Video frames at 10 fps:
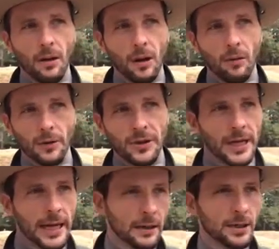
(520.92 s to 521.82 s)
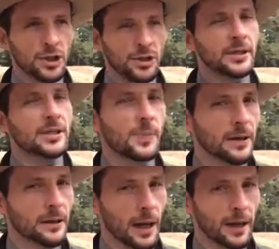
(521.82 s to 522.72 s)
What the English didn't
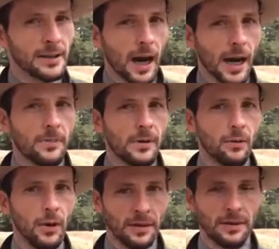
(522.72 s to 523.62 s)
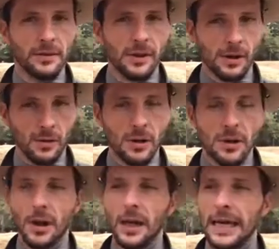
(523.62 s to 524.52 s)
spend a lot of time with, though,
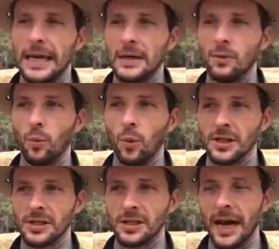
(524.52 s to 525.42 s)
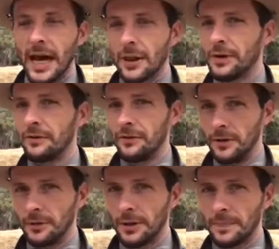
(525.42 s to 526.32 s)
was gathering
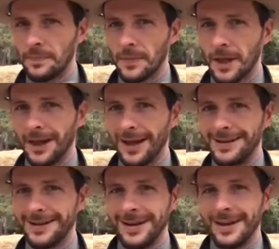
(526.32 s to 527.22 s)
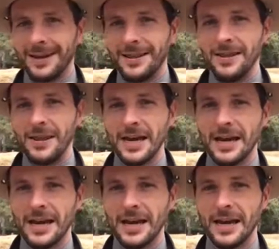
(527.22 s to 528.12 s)
food. And they
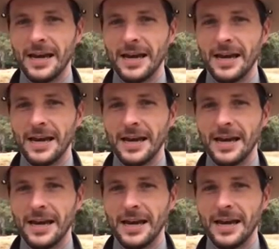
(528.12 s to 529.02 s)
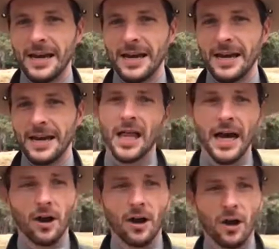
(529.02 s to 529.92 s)
had primarily
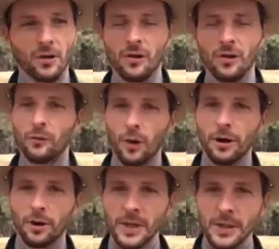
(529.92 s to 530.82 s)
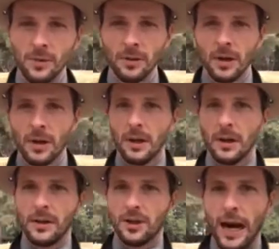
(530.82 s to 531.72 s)
relied on the Roanoke people,
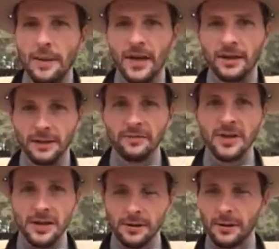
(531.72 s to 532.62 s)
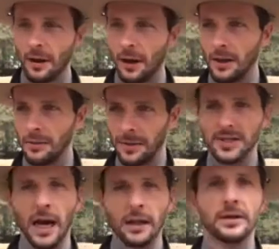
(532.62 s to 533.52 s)
the tribe that lived here on this
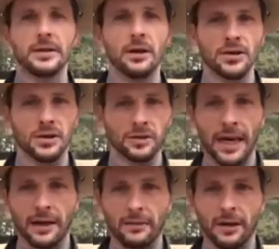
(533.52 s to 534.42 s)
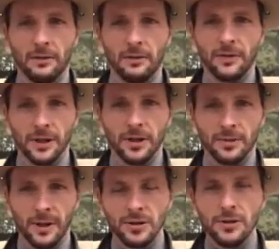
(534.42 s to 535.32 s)
island, and also they had a village
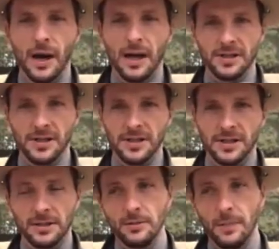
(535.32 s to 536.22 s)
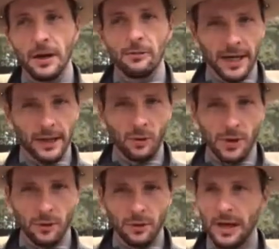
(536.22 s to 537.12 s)
about 2 miles distant to my right or
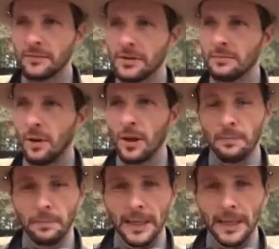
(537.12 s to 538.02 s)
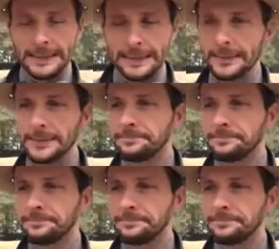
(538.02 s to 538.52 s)
your left on the mainland.